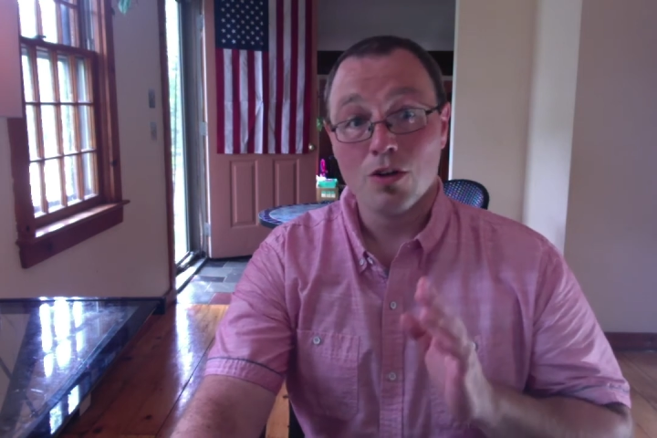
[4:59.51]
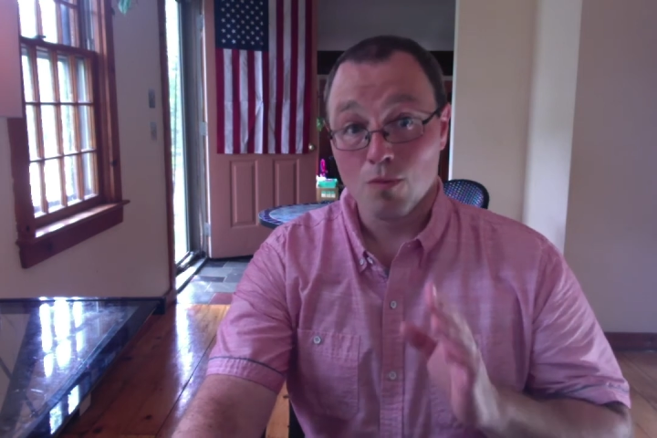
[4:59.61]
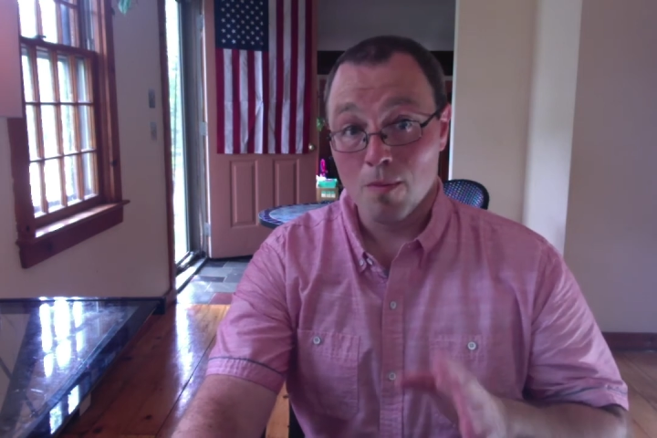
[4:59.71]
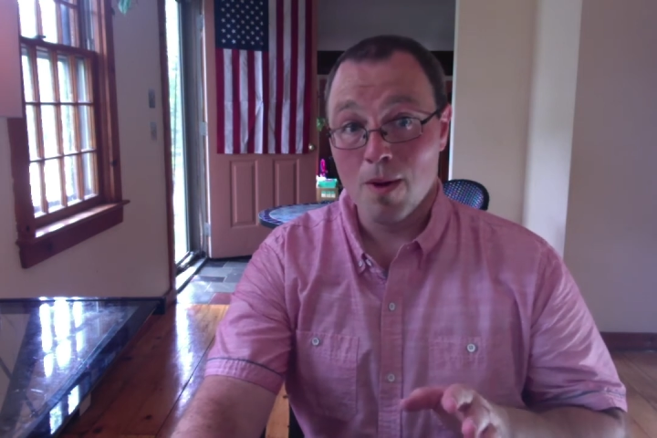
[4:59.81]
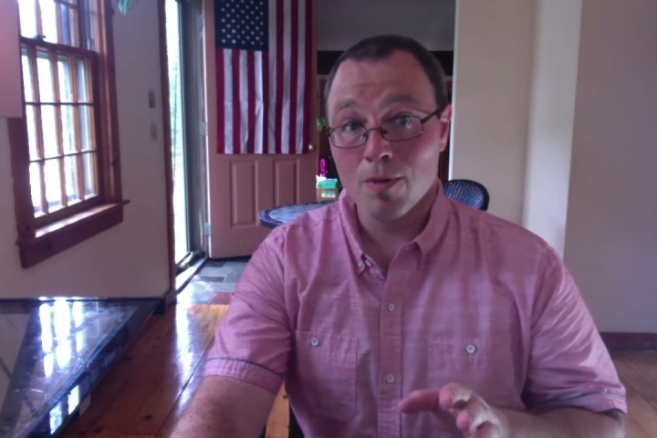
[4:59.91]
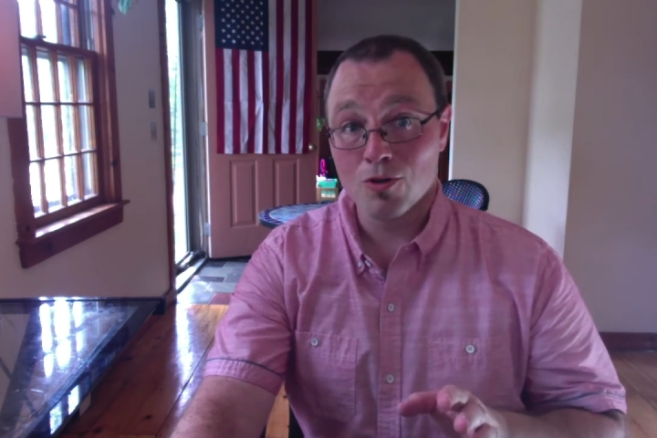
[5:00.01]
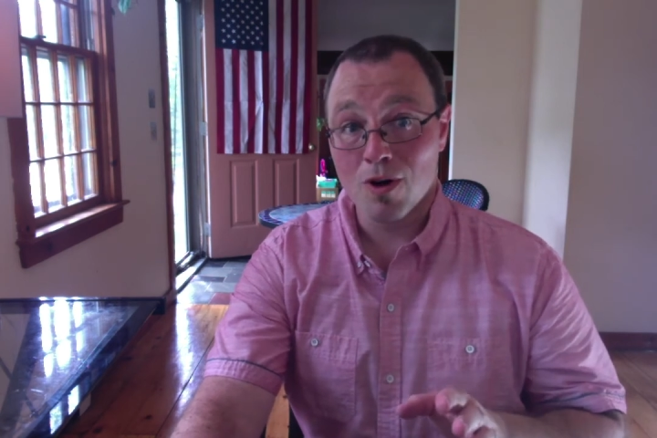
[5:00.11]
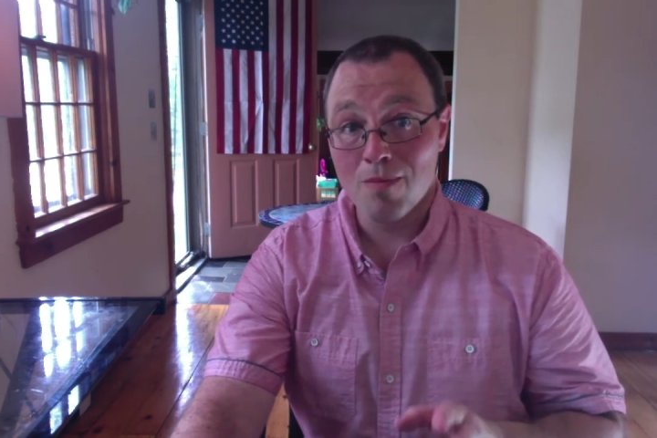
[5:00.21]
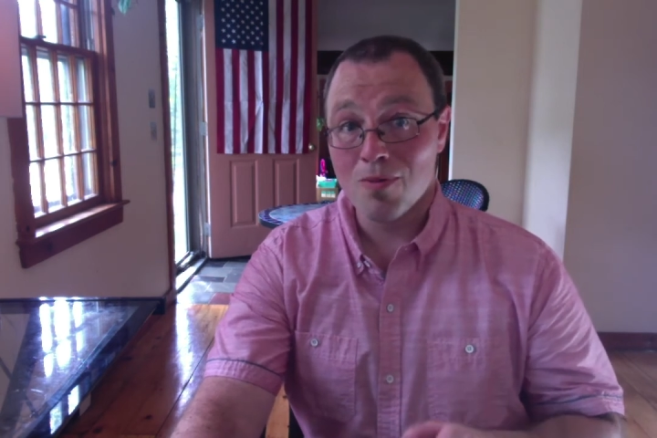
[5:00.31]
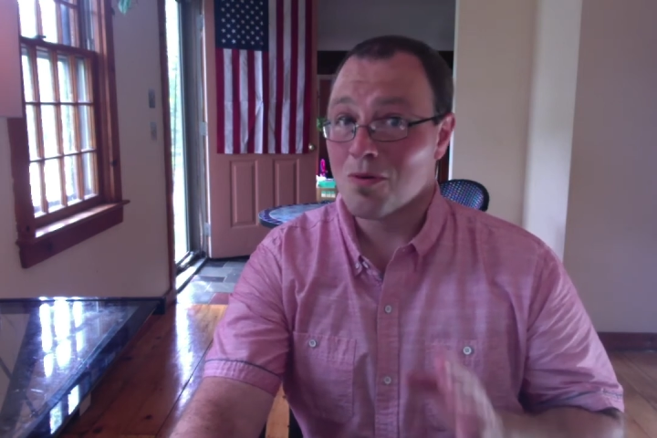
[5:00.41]
remember
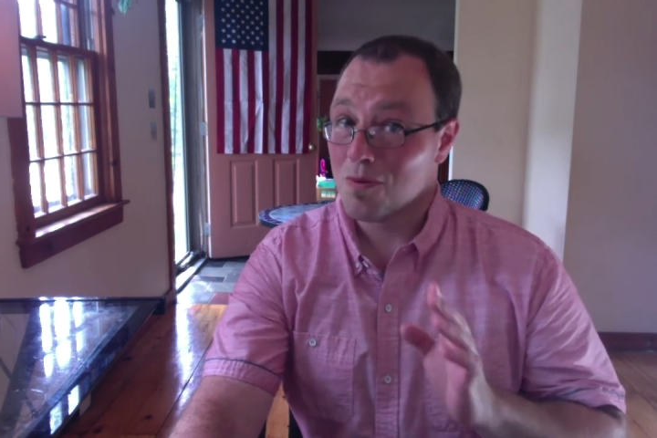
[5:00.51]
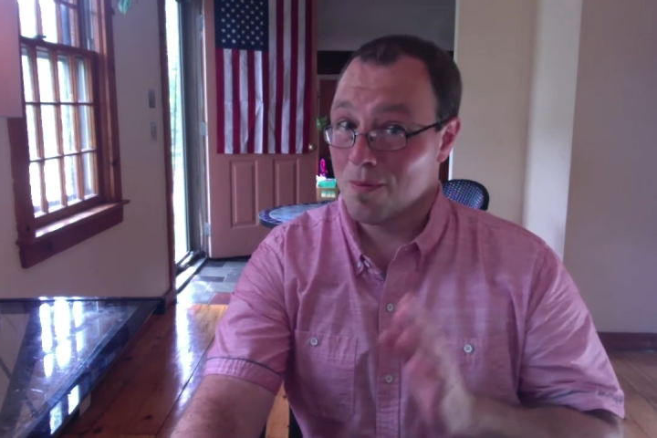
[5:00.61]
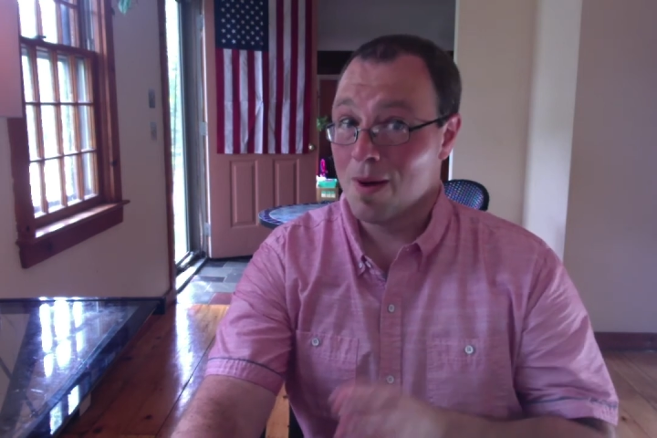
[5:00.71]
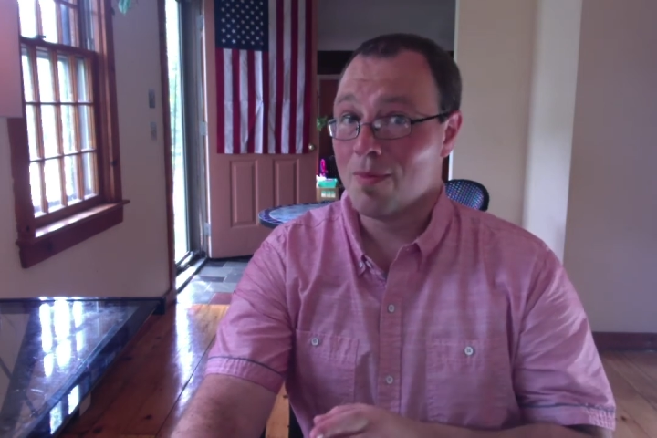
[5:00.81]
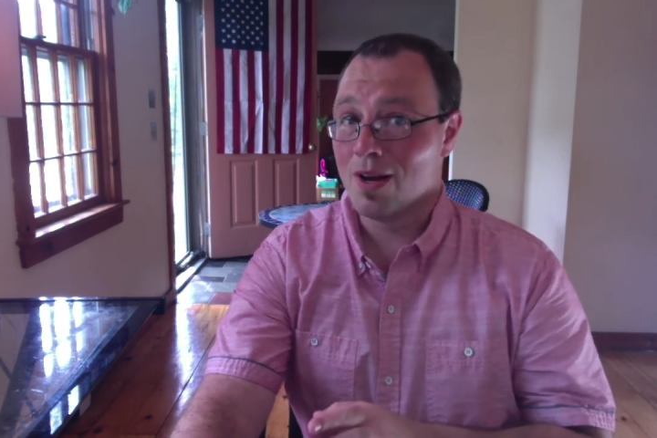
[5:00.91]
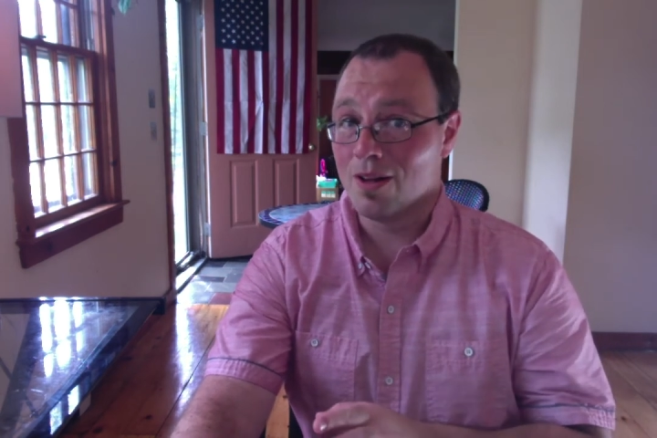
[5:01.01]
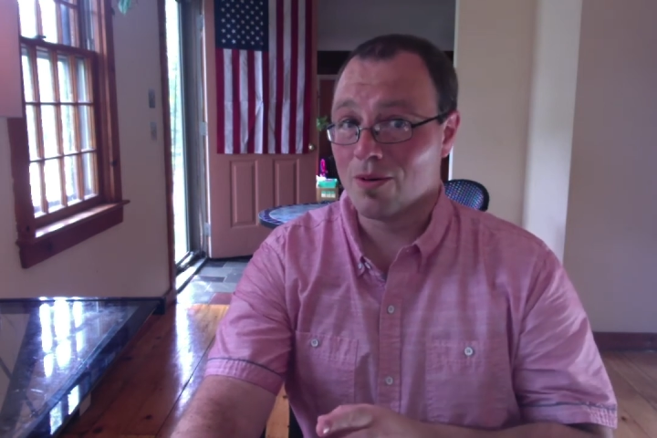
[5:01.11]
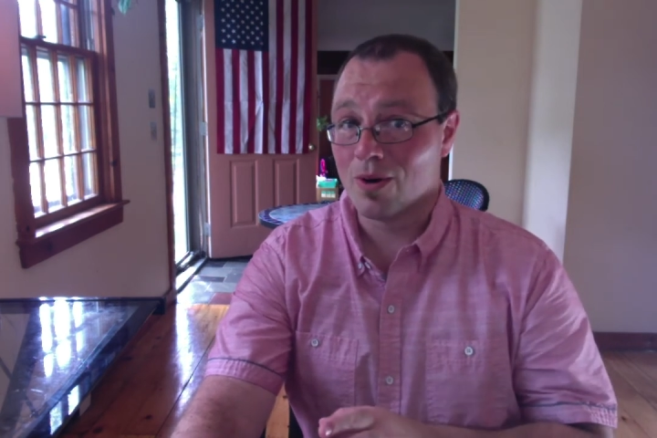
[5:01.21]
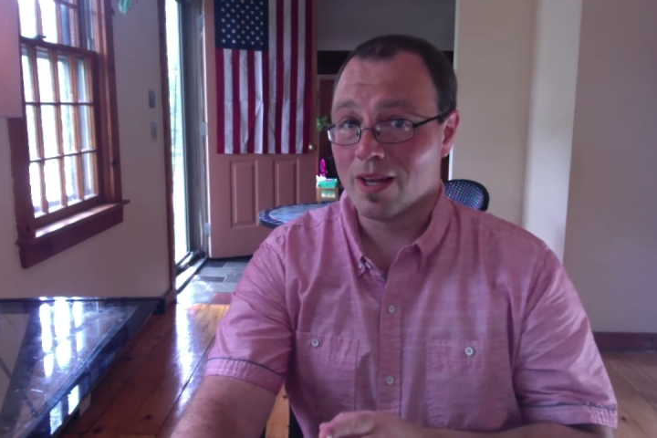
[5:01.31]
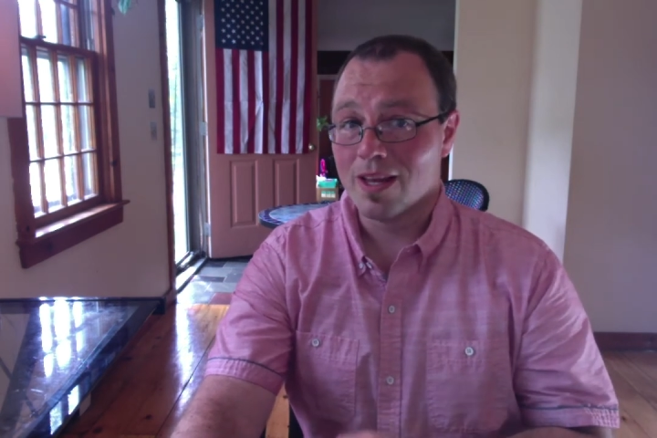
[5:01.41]
Trump, remember
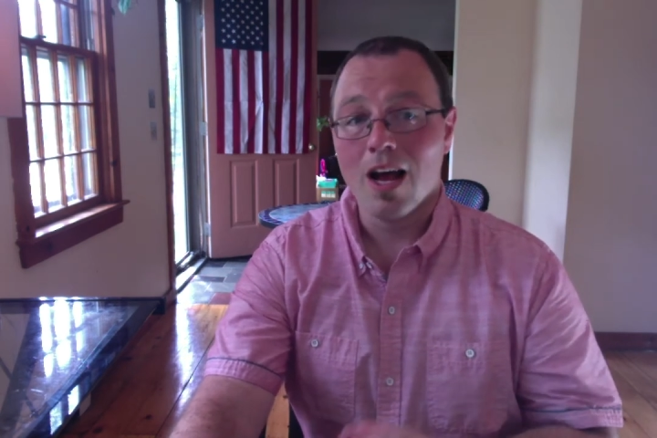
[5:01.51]
Hillary.